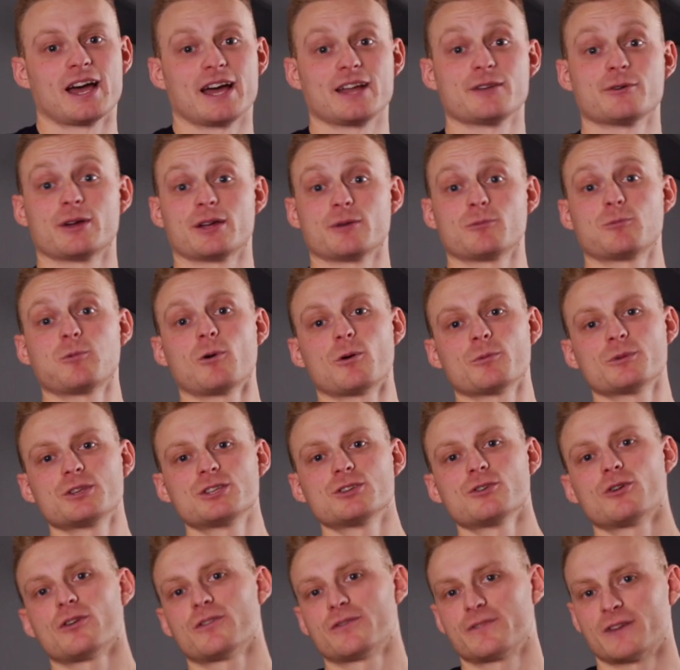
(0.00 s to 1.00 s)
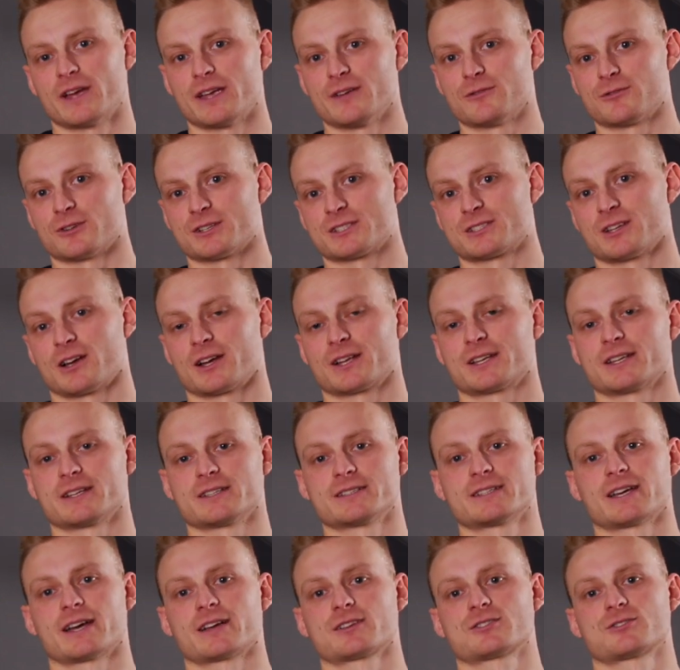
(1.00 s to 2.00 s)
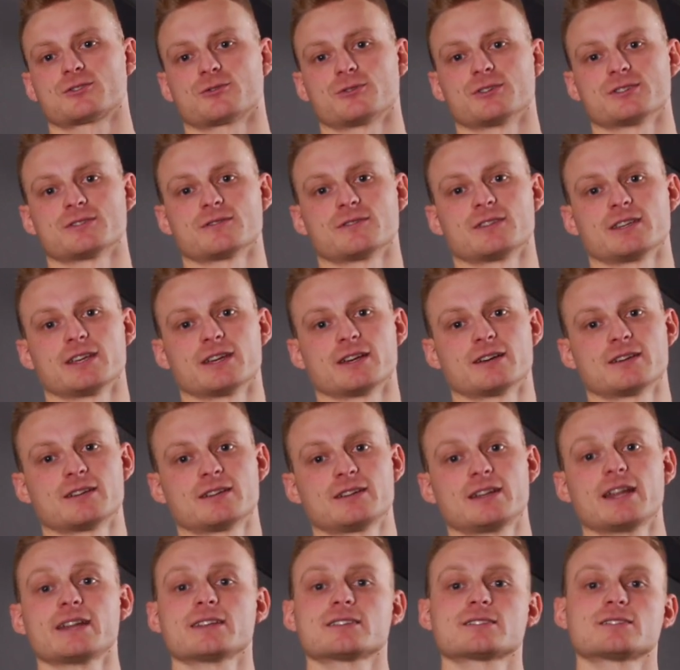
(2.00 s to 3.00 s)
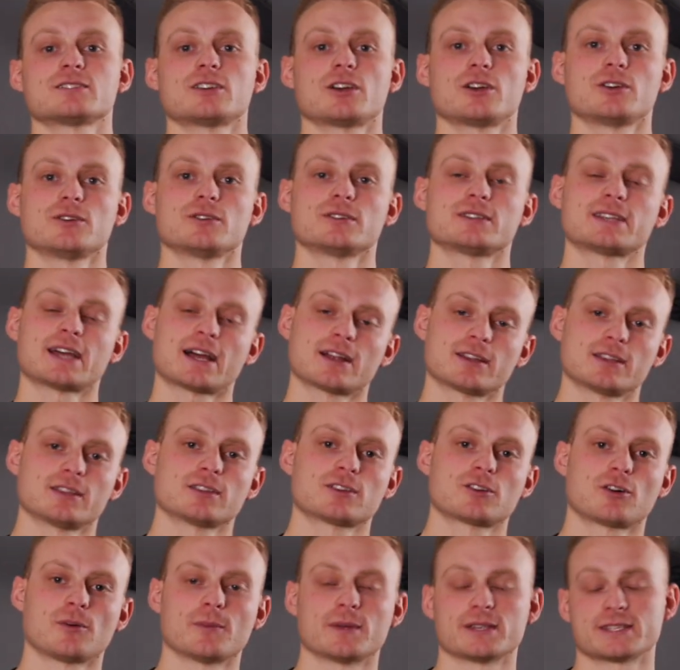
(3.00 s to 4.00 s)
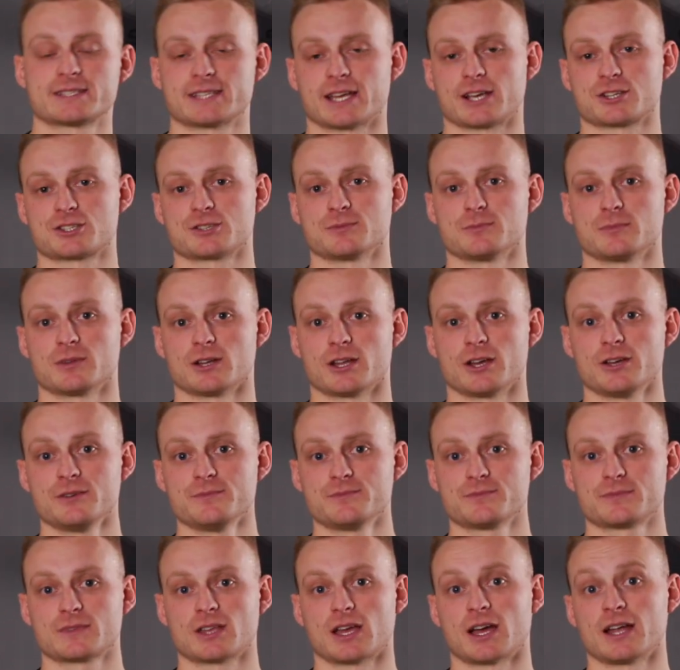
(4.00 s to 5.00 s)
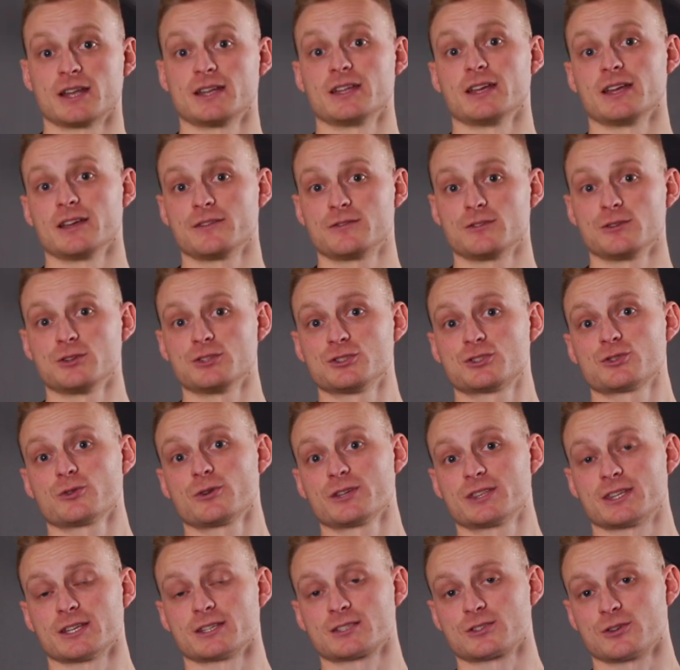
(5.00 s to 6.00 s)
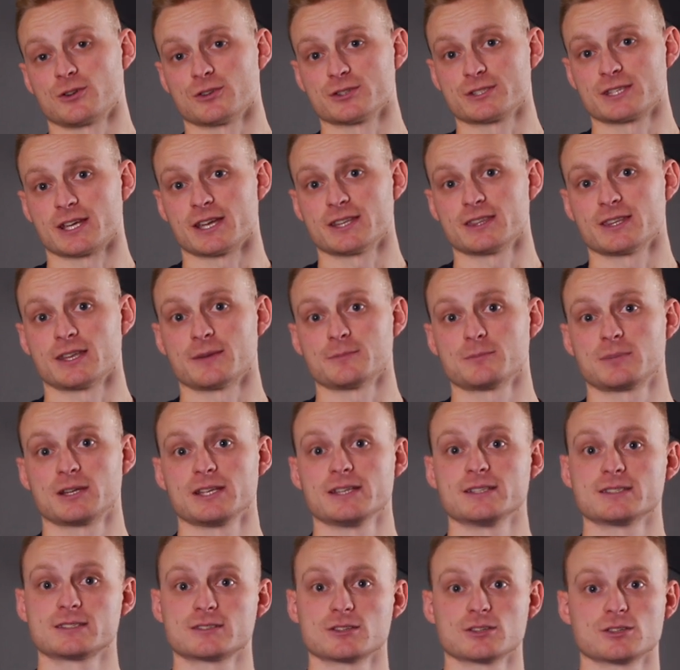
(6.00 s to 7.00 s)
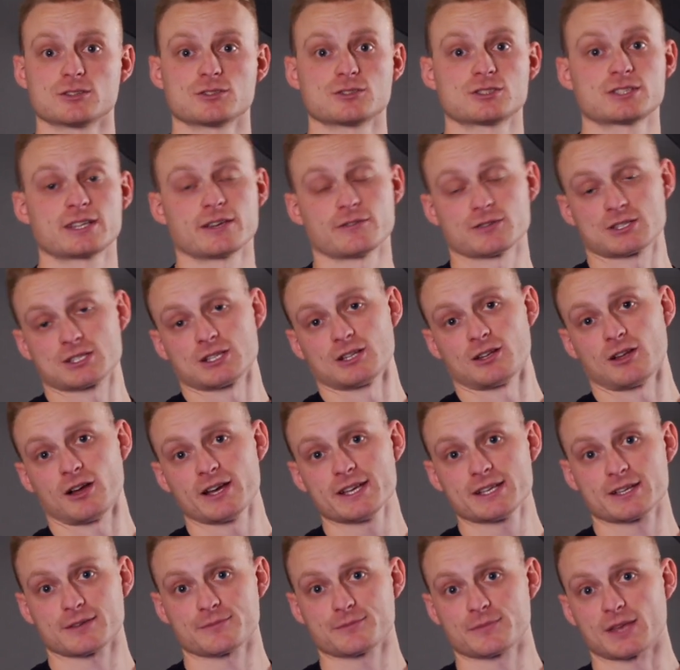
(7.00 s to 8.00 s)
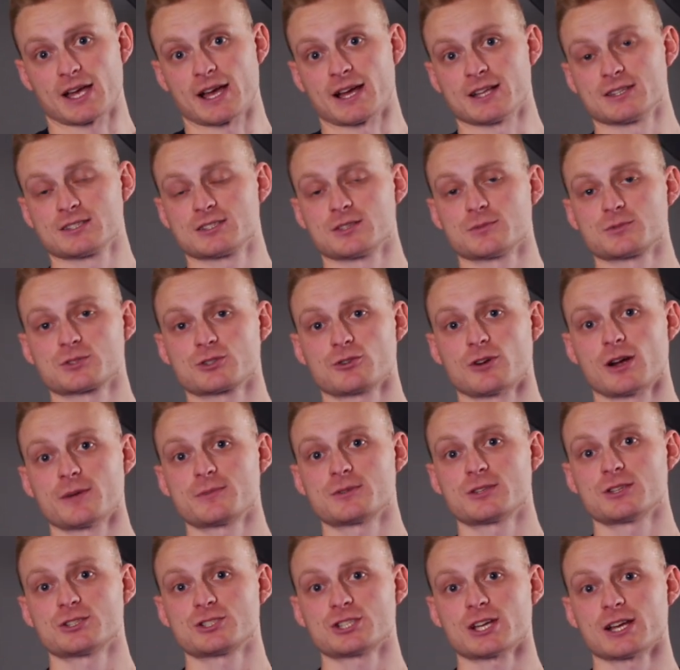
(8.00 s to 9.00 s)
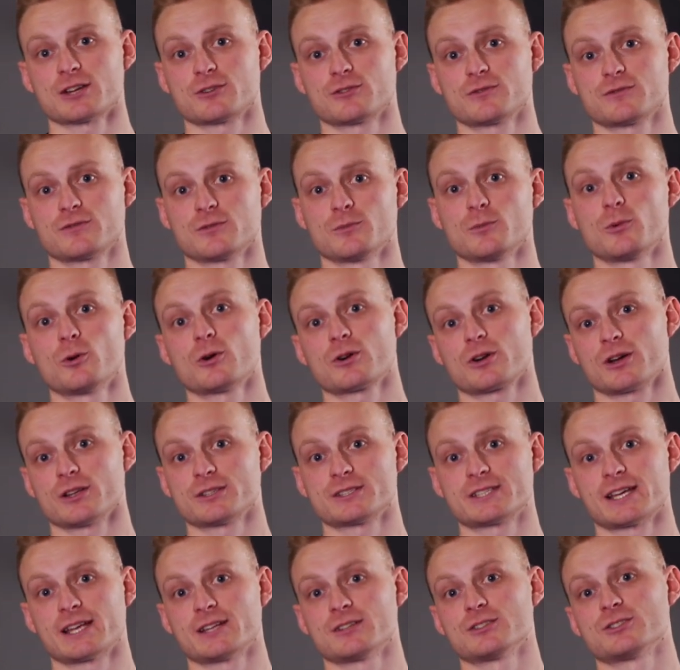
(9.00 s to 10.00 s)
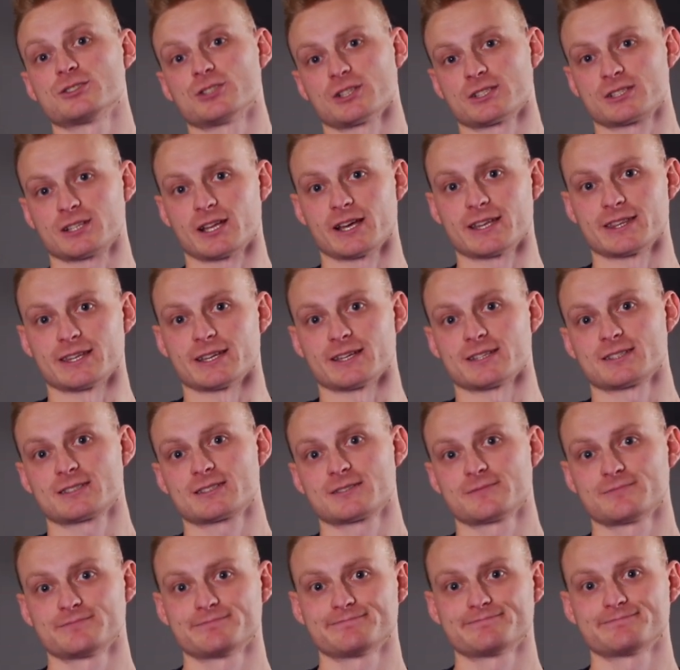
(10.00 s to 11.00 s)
Anyway, what were your favourite cycling tech stories of the year? Let us know down in the comments section below. And if you enjoyed this content, then please give us a like and subscribe to the channel for more content just like this.